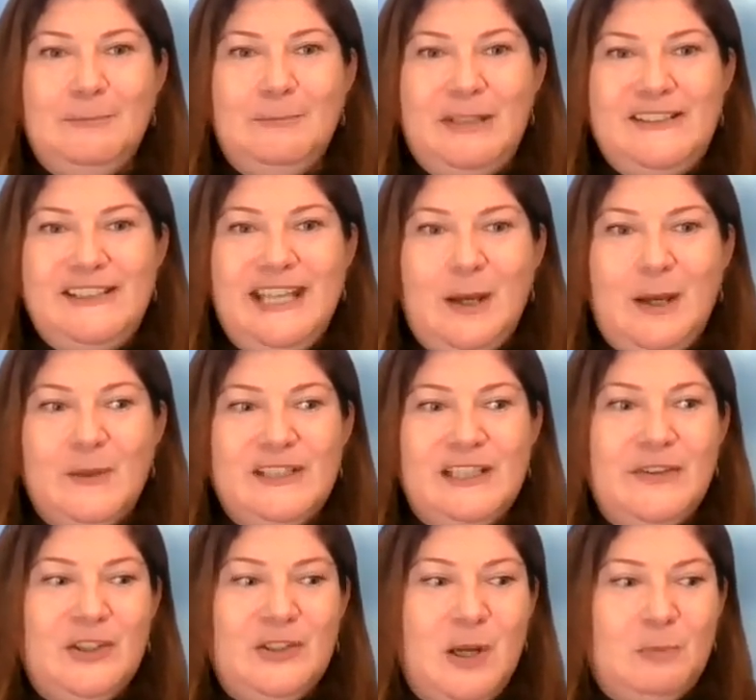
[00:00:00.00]
BC Housing
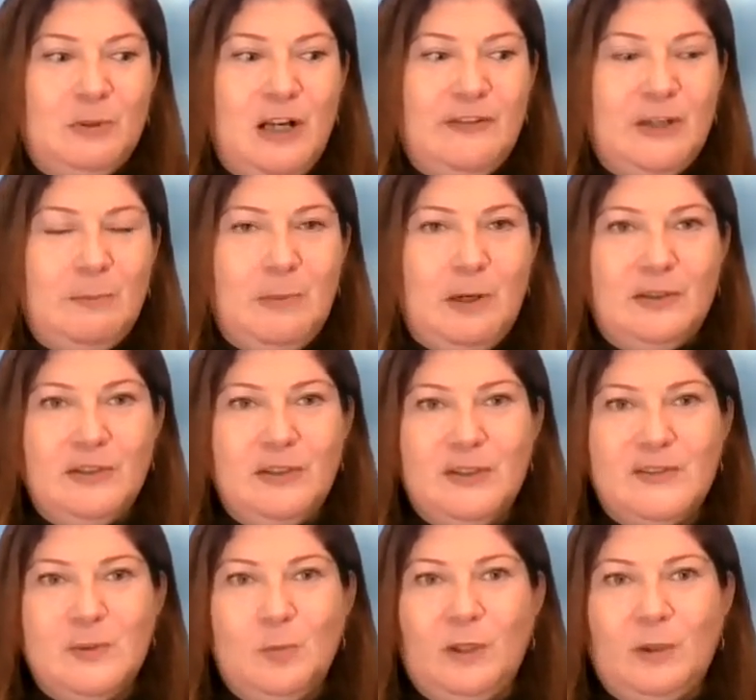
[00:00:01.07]
and the nonprofit
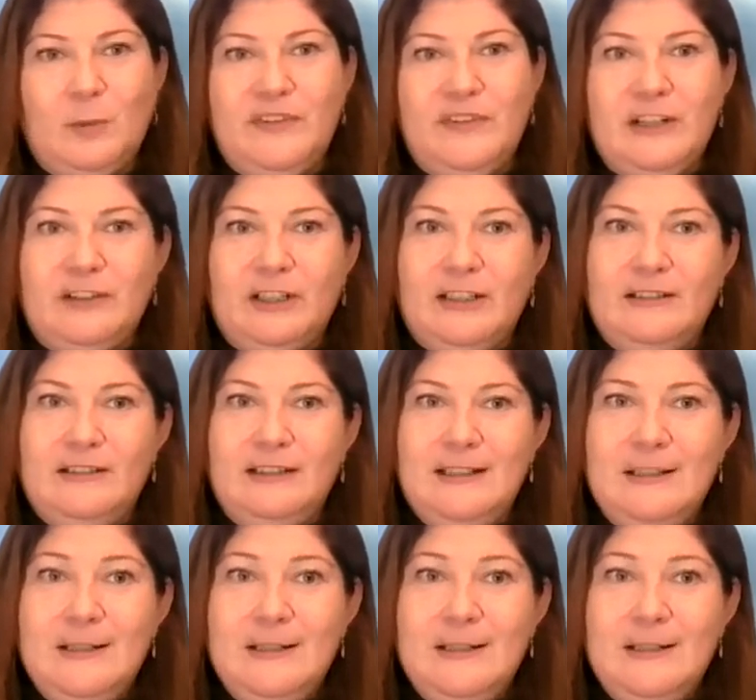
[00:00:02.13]
partners work with different